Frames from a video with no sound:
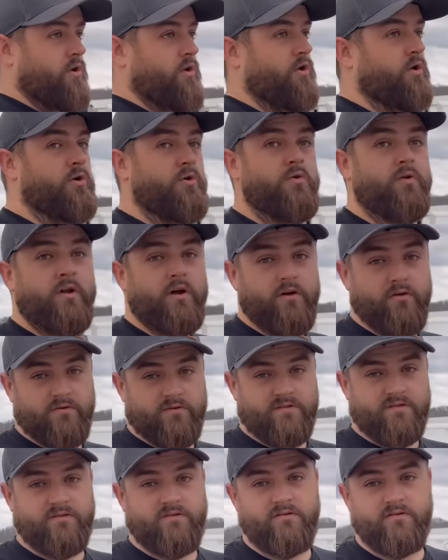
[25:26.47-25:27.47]
who
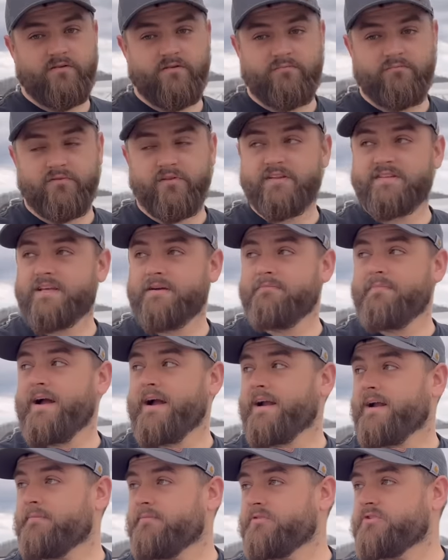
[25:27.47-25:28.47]
knows? But let's get
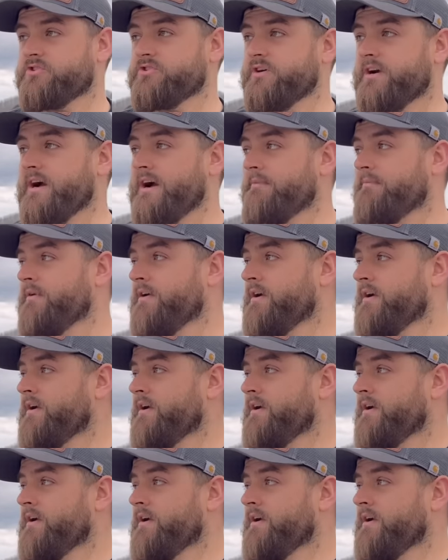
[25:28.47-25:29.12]
back up to the shop.